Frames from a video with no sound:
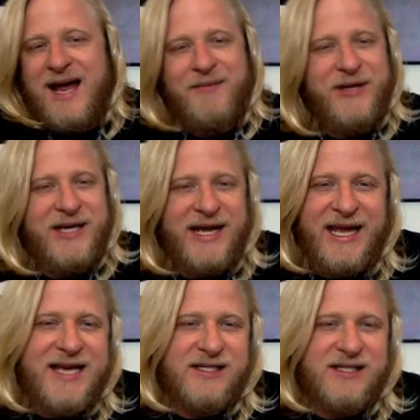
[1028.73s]
I mean, I
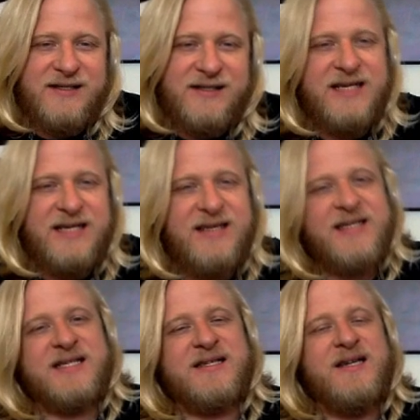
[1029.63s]
guess, see,
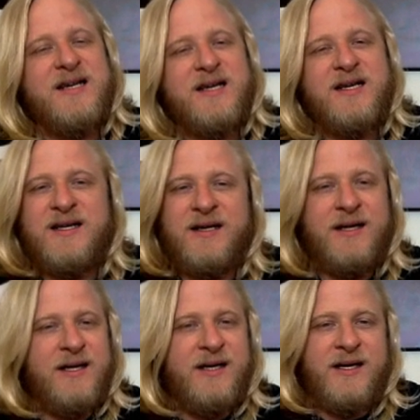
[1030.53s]
it's
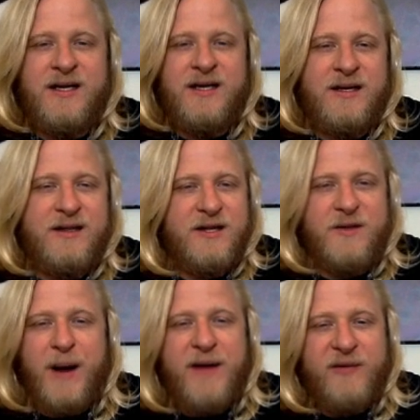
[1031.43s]
the
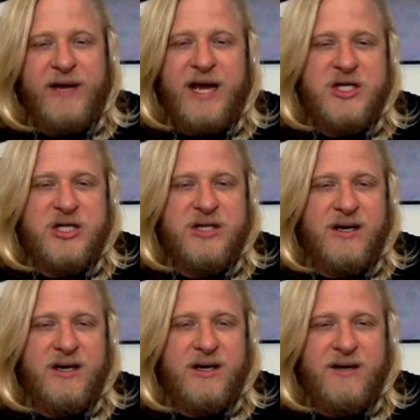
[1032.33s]
bifurcation
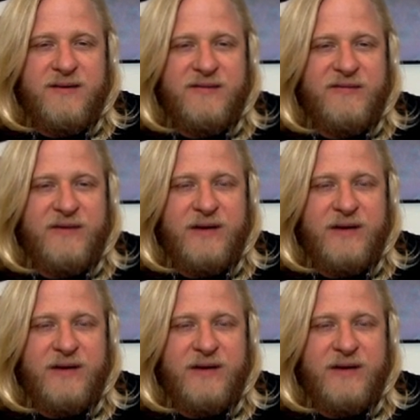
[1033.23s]
of